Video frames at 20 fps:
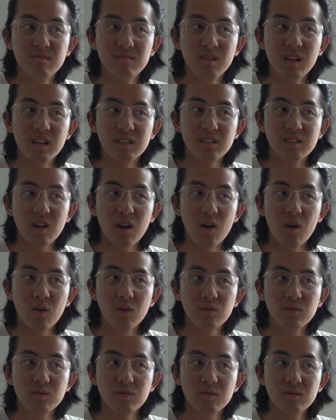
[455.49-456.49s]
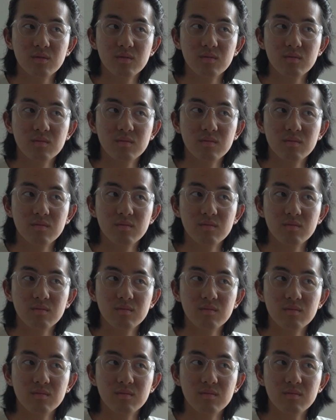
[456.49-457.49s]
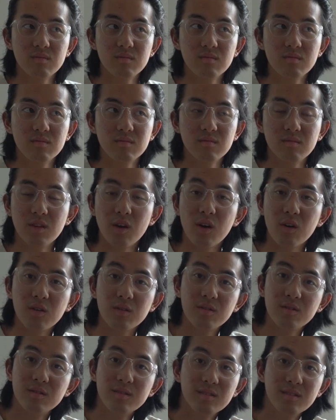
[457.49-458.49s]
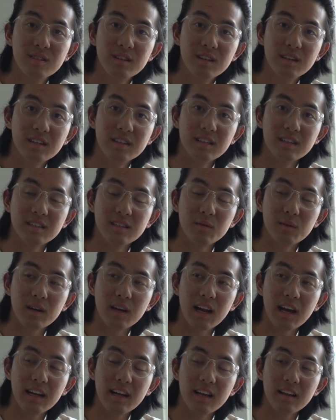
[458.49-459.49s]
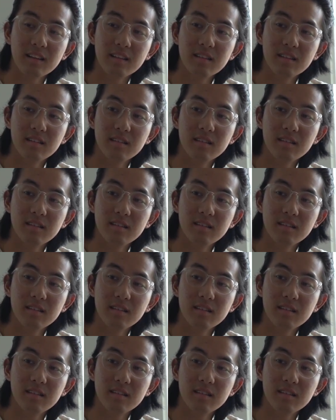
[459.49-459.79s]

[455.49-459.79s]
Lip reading: there's lows. No, it doesn't work like that.